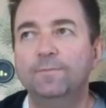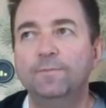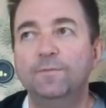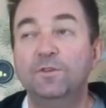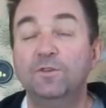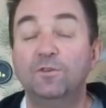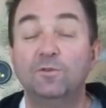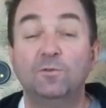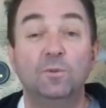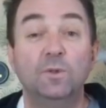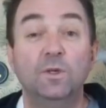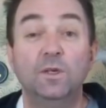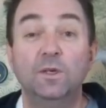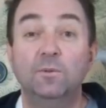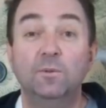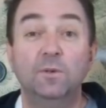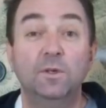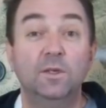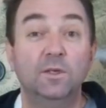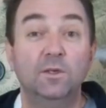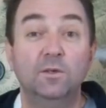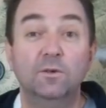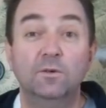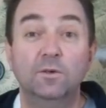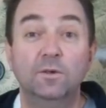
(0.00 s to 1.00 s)
Just really,
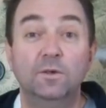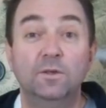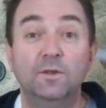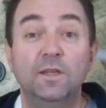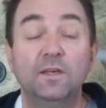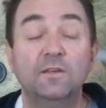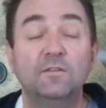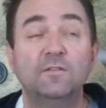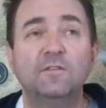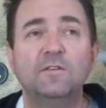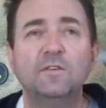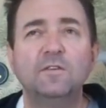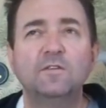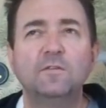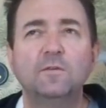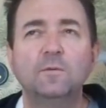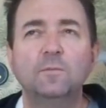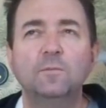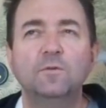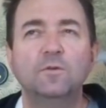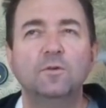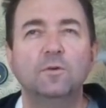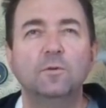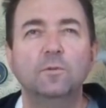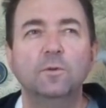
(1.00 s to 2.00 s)
really good. Their
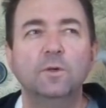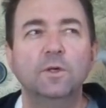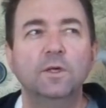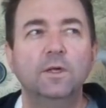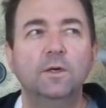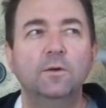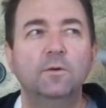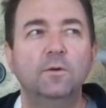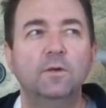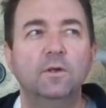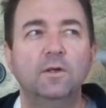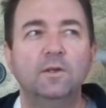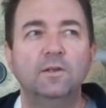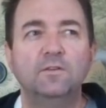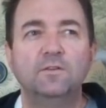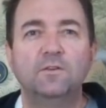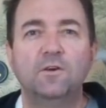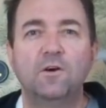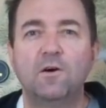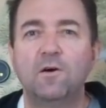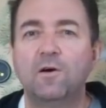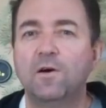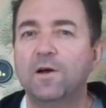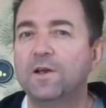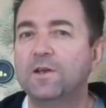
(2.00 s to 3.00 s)
systems are really, really
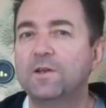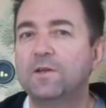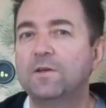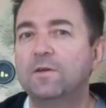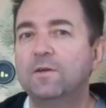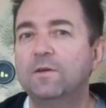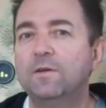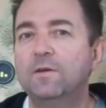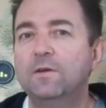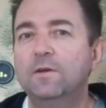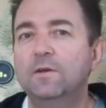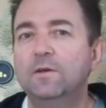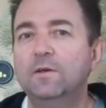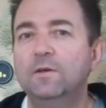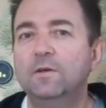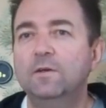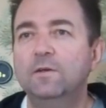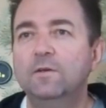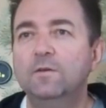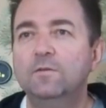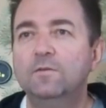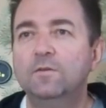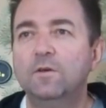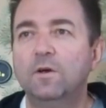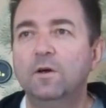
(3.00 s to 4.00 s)
tight.
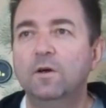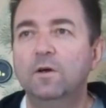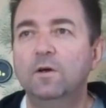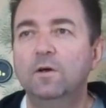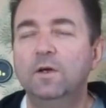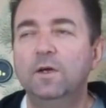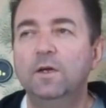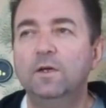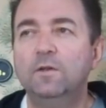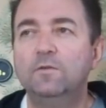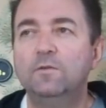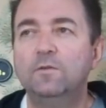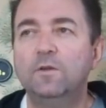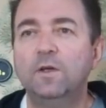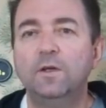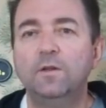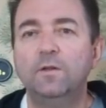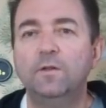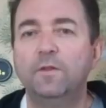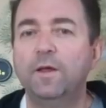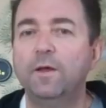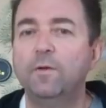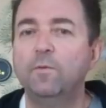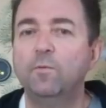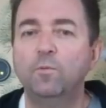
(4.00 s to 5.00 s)
So
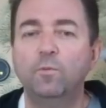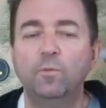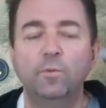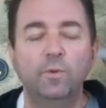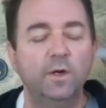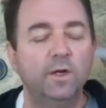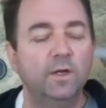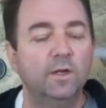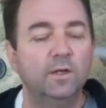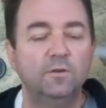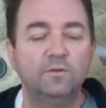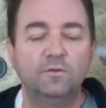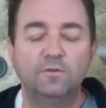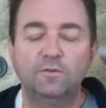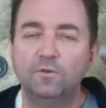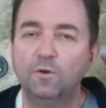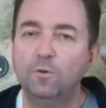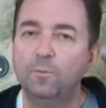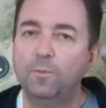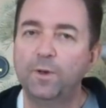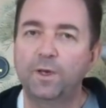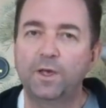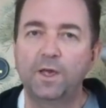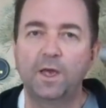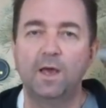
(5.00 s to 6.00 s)
they're really
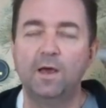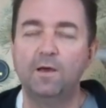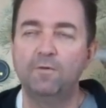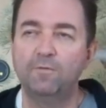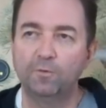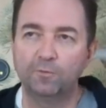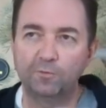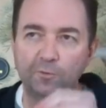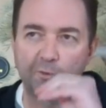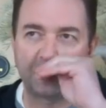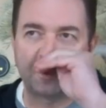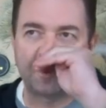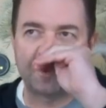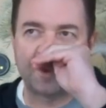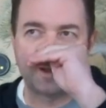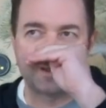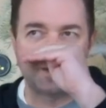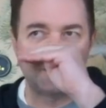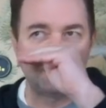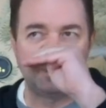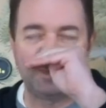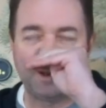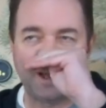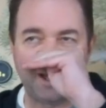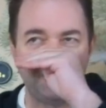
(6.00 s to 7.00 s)
super careful. Talking about
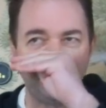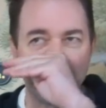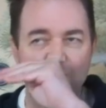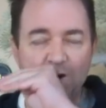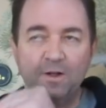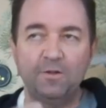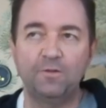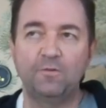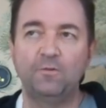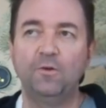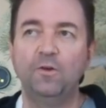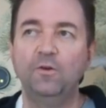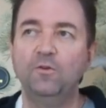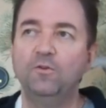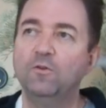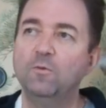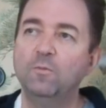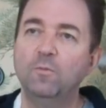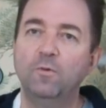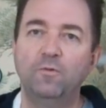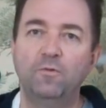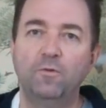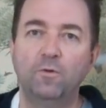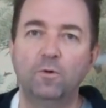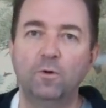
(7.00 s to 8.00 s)
the blood transfusion
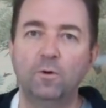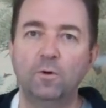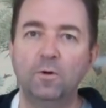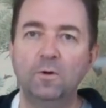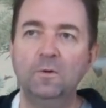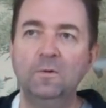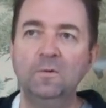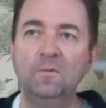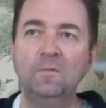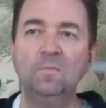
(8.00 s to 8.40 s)
before,